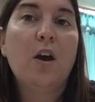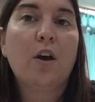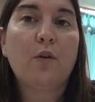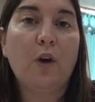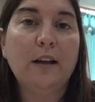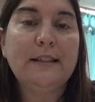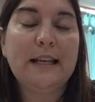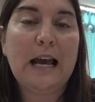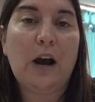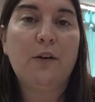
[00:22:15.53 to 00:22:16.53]
Cross it
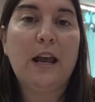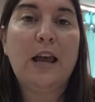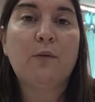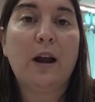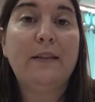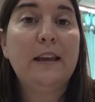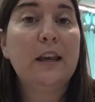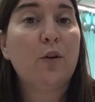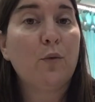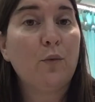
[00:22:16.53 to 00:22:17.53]
out and write the
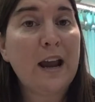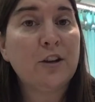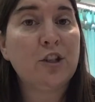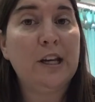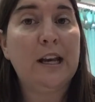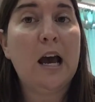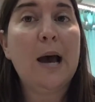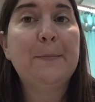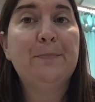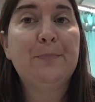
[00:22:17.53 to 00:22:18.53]
correction
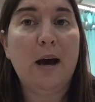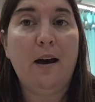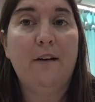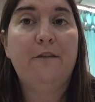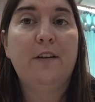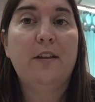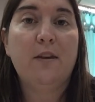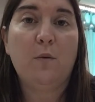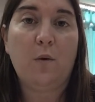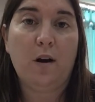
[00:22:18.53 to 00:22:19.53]
above
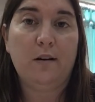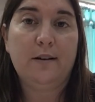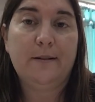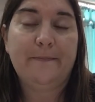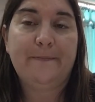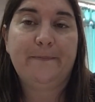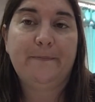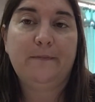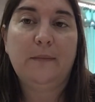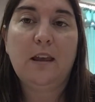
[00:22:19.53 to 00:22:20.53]
the word.
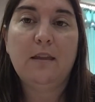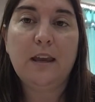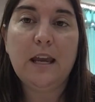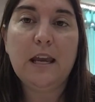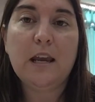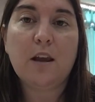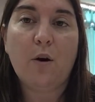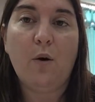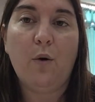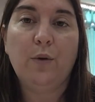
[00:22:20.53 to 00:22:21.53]
The
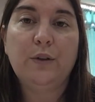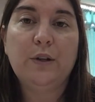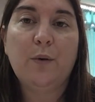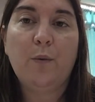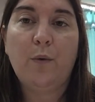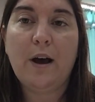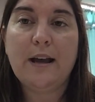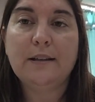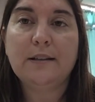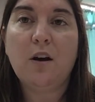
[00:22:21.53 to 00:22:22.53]
gold
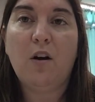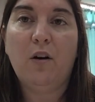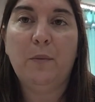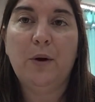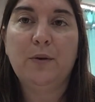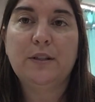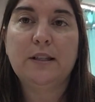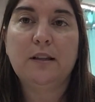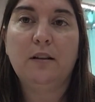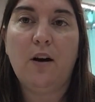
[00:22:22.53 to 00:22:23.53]
was almost
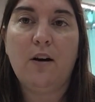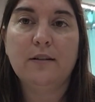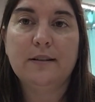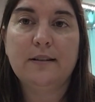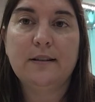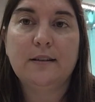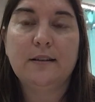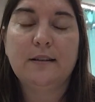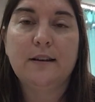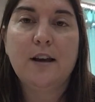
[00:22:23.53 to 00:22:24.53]
lost.
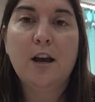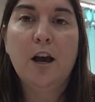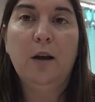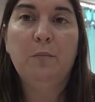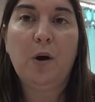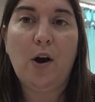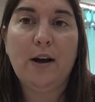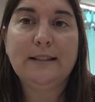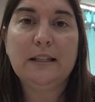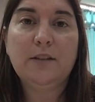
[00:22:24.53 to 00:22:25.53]

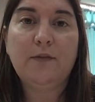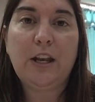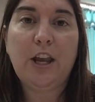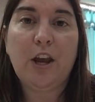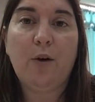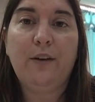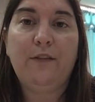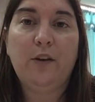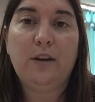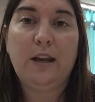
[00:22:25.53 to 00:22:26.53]
Pause this video if
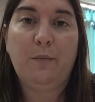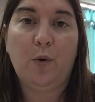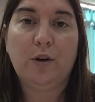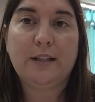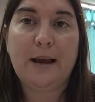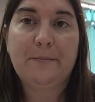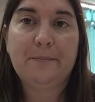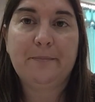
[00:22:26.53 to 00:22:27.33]
you need more time.